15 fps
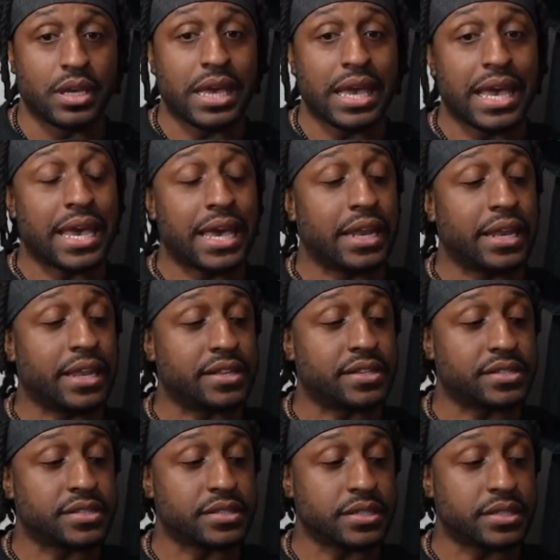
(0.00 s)
And
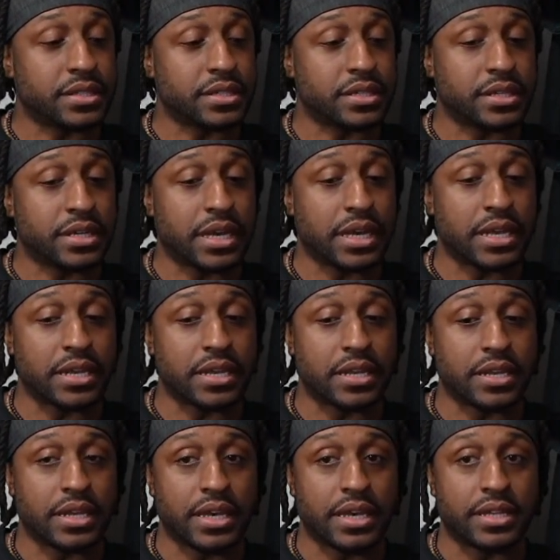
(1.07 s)

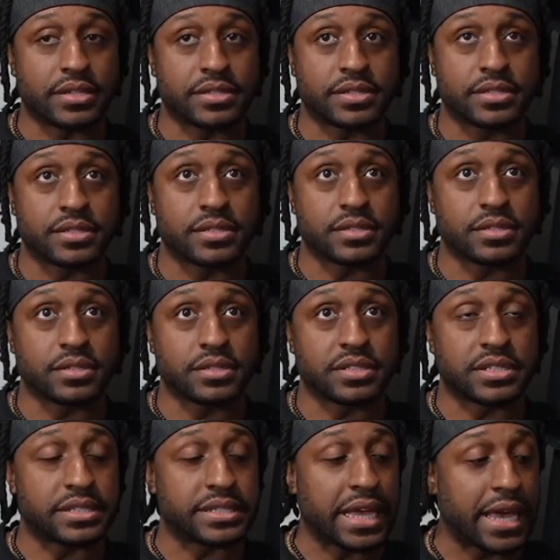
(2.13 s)
it's
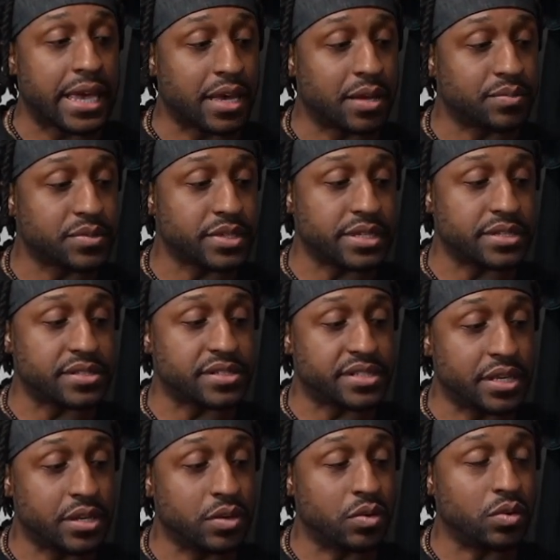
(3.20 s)
stamped and
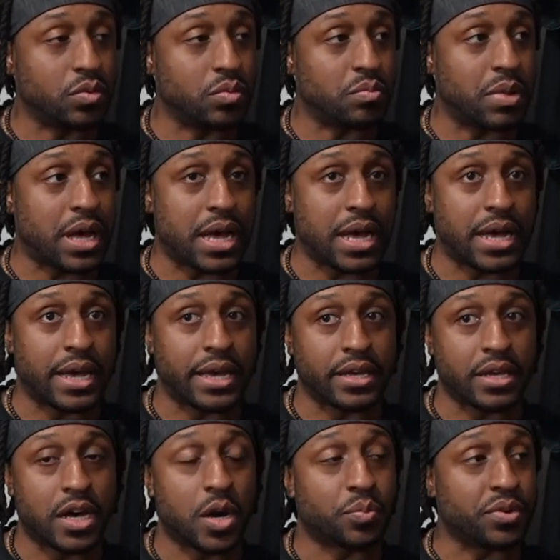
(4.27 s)
sealed by
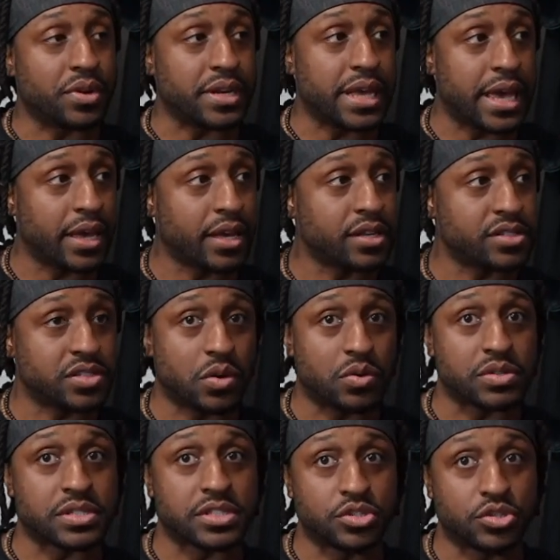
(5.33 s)
Upper Deck. So
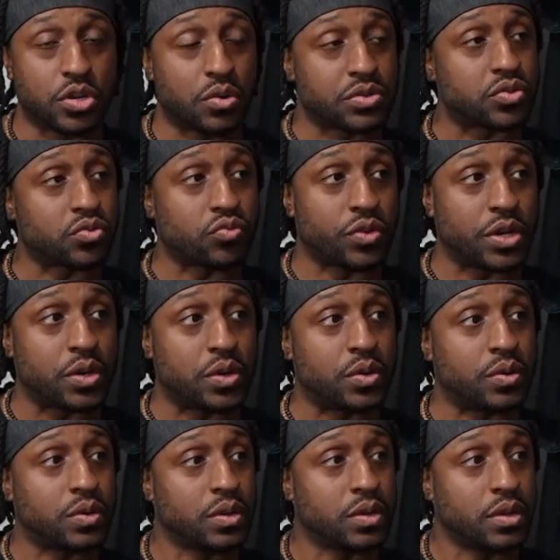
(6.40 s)
it's, you know, it's a
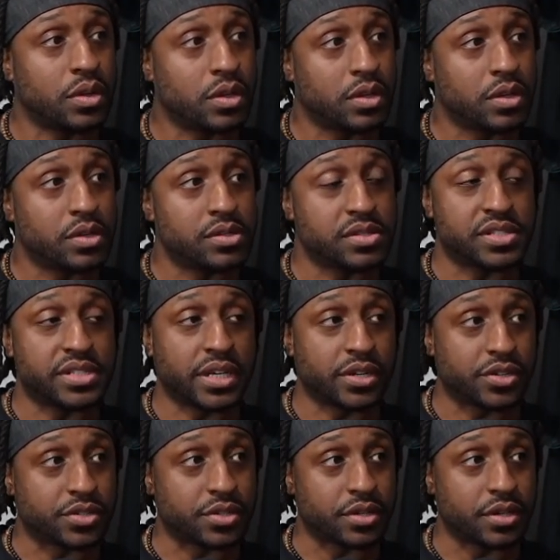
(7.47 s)
real
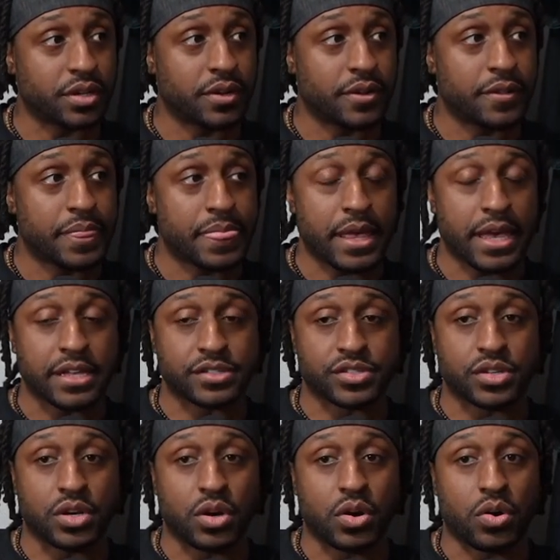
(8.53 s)
signature. And
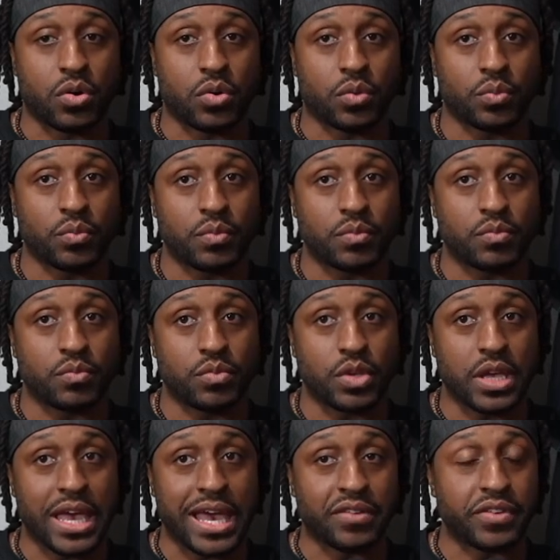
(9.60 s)
so
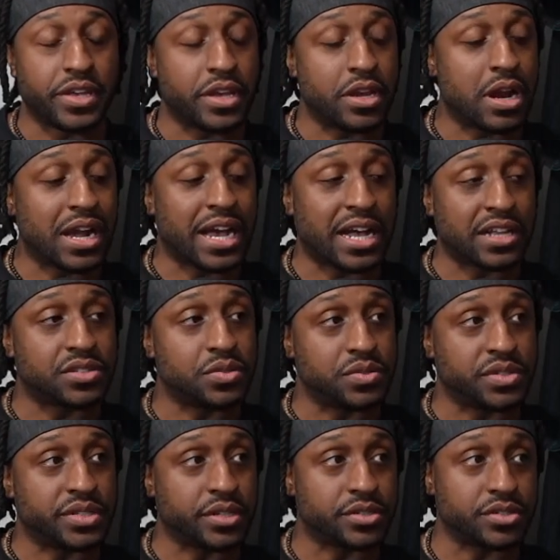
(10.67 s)
every year I got 2
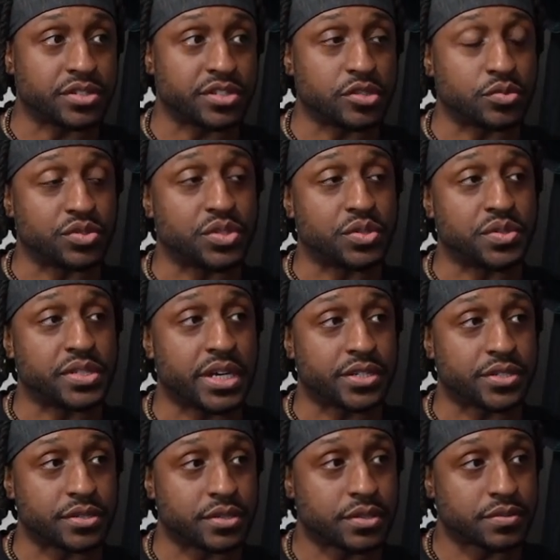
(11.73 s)
signatures because it was 2
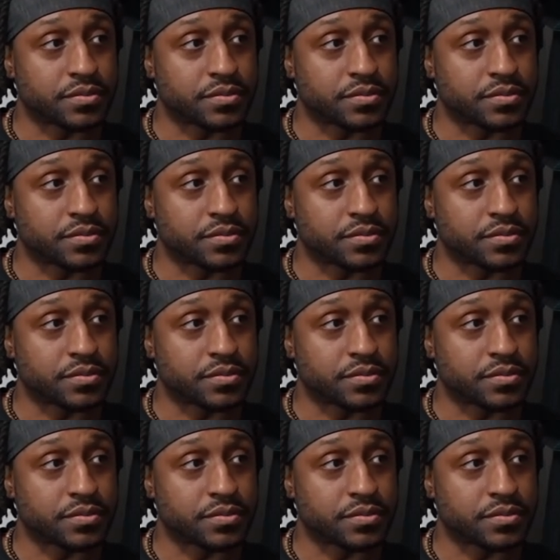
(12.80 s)
sessions.